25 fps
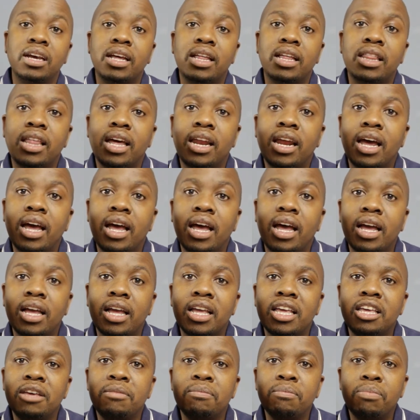that are
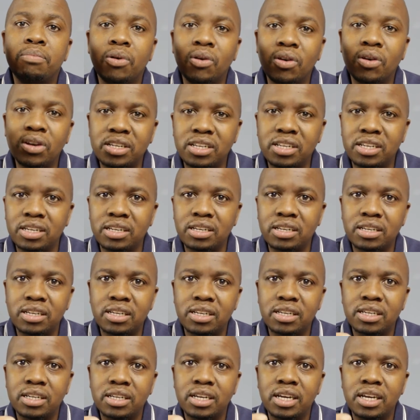important